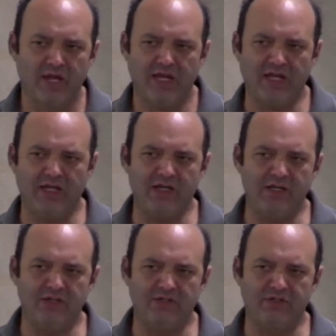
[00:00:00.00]
he
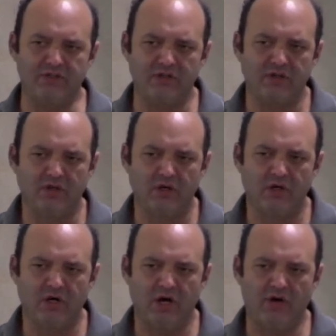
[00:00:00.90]
is
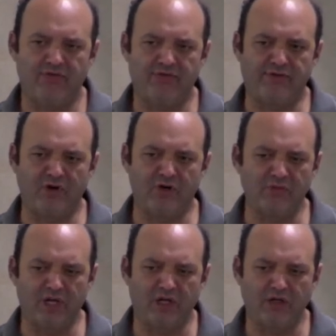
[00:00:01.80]

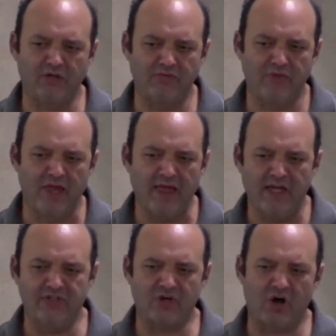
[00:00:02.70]
affirming
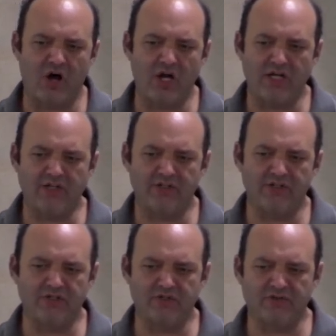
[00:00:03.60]
his
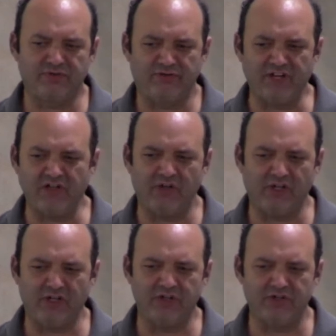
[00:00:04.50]
audience's
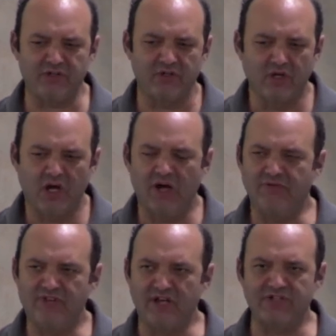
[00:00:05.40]
feelings
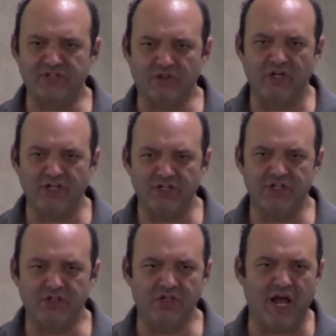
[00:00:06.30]
of
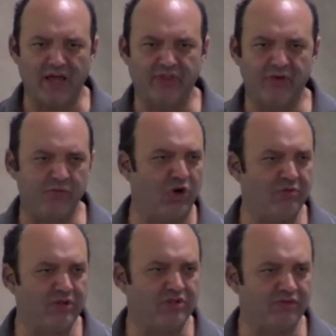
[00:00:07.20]
desolation at the
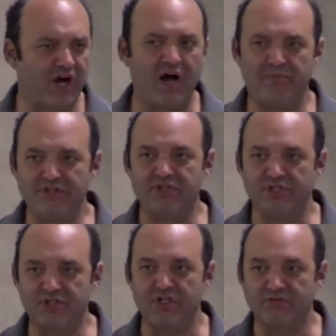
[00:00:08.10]
moment of
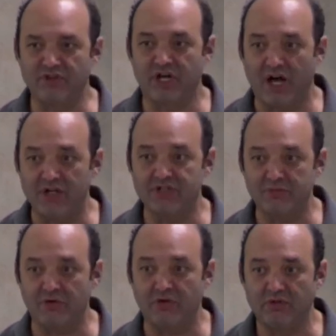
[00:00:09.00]
composition of the
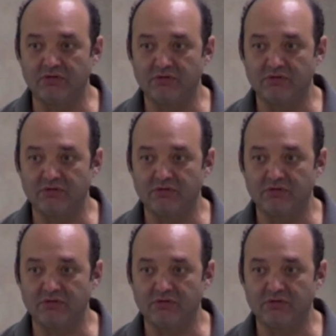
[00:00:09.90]
gospel.